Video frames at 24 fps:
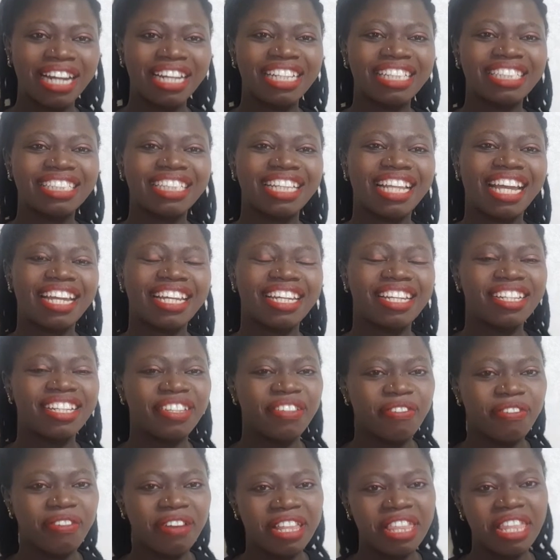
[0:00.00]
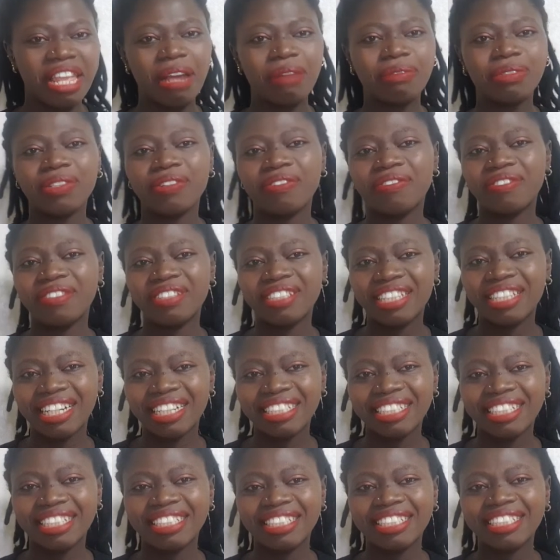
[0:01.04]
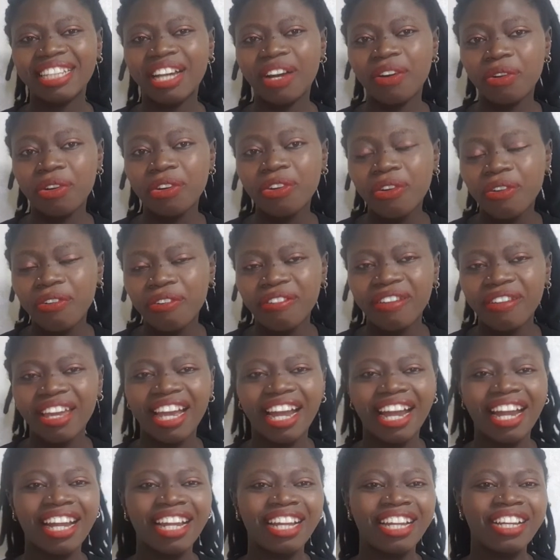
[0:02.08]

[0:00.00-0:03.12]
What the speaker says: It's like the different types of visas in South Korea.